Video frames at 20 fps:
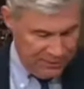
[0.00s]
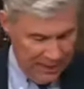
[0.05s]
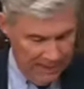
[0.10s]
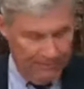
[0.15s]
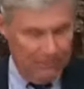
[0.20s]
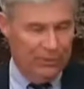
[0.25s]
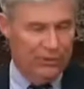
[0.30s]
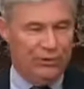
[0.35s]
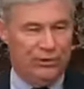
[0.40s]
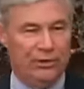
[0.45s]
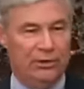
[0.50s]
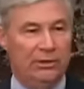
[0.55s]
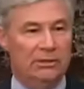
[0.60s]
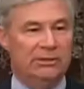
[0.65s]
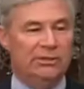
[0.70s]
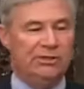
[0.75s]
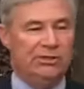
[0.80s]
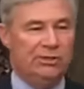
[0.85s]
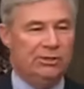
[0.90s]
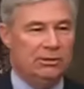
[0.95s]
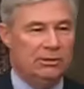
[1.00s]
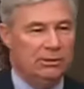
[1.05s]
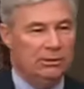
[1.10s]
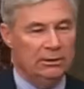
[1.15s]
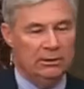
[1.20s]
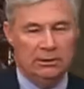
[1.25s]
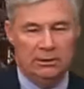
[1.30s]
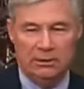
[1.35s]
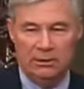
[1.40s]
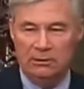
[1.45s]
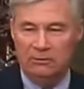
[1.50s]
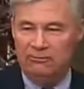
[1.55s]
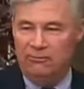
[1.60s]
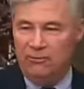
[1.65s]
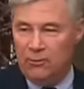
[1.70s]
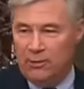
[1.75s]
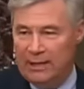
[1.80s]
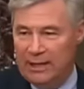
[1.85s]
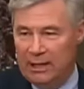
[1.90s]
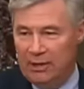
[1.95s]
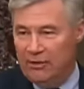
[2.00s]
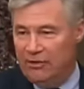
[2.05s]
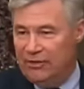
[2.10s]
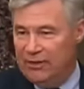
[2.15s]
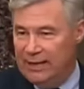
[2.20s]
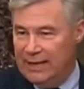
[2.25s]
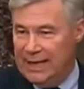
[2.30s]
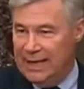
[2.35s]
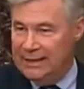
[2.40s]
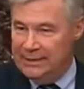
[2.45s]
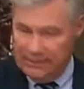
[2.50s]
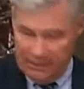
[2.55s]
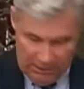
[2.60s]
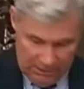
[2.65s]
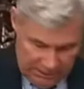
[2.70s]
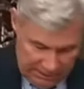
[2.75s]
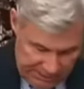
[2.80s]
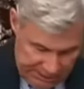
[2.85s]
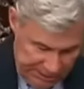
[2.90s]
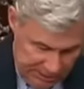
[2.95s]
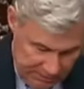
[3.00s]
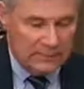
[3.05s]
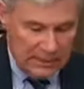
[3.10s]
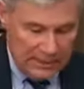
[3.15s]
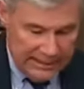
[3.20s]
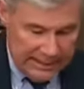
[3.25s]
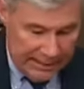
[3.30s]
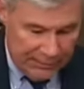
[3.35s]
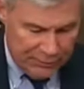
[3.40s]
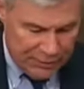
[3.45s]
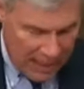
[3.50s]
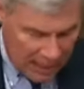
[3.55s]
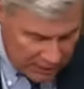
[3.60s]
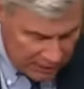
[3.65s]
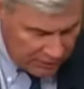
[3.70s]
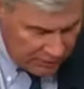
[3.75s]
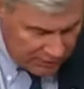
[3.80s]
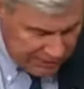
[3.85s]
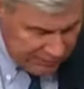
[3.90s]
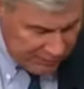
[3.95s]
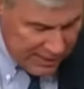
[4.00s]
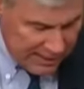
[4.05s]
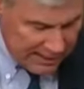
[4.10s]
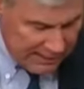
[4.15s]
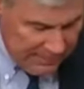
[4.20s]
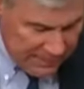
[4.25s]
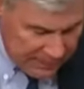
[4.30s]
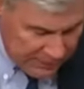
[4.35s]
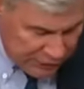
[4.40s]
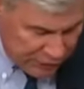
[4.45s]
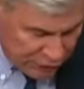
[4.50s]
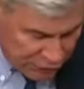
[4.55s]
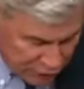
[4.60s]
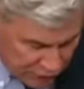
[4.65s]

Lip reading: temperatures for healthy adults. Now, doctors recommend that